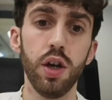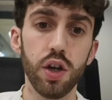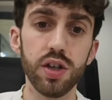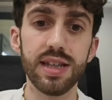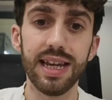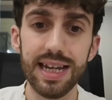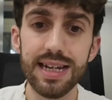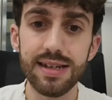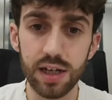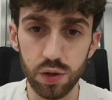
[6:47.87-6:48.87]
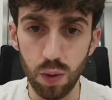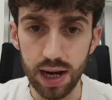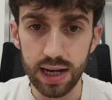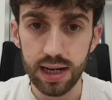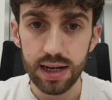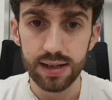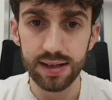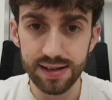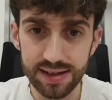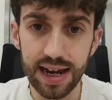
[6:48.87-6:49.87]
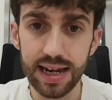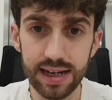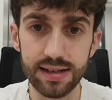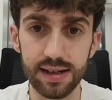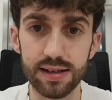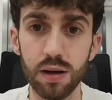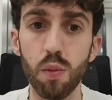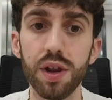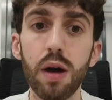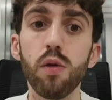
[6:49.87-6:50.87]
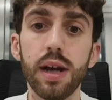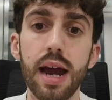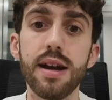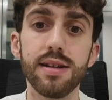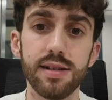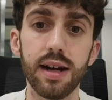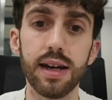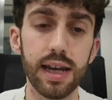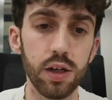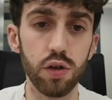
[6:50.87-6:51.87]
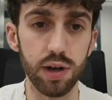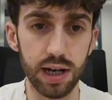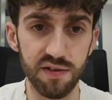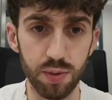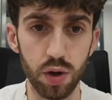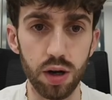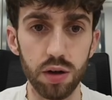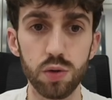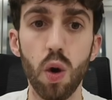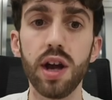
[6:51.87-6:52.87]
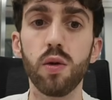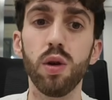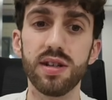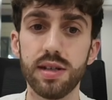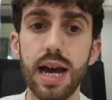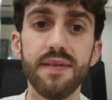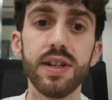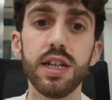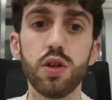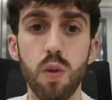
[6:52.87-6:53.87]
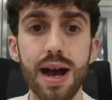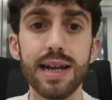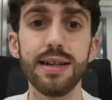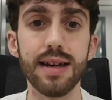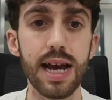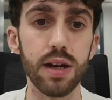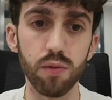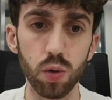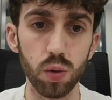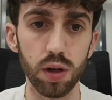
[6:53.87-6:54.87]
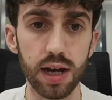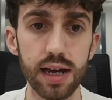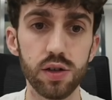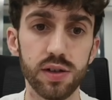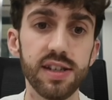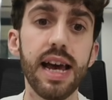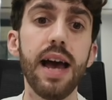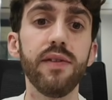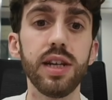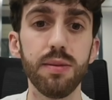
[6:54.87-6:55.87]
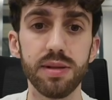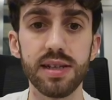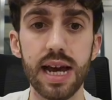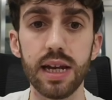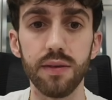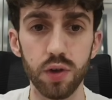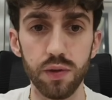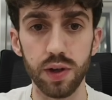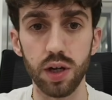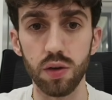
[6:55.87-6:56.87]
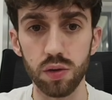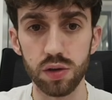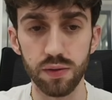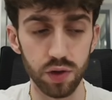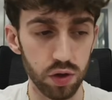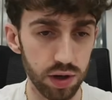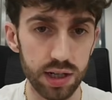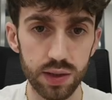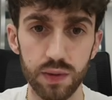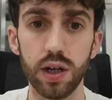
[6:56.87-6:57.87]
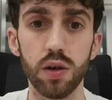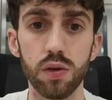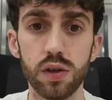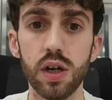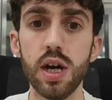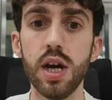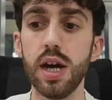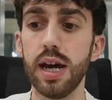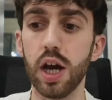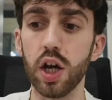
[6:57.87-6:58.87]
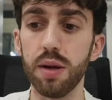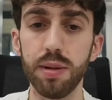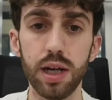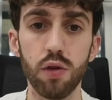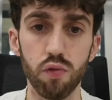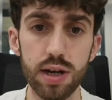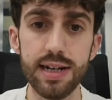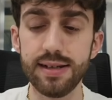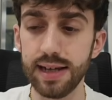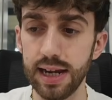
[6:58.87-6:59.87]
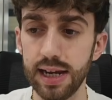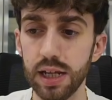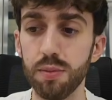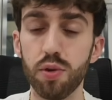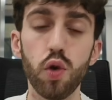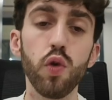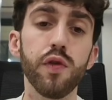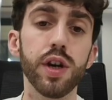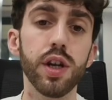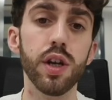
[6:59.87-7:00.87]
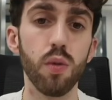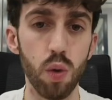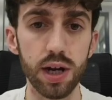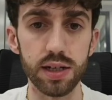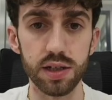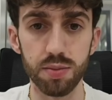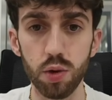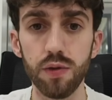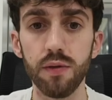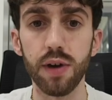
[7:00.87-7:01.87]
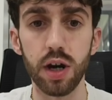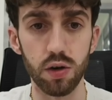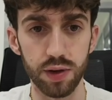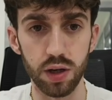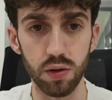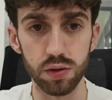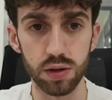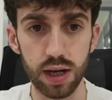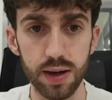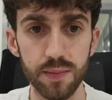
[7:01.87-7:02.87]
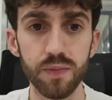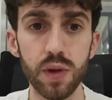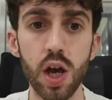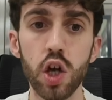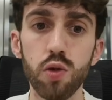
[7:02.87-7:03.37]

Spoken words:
here's the easiest way to stay consistent without getting stuck in creative burnout. It's what I call the 70-20-10 rule, okay? So 70% of your videos, of your creators' videos, are gonna be reskinning the proven winners, the proven viral videos, okay?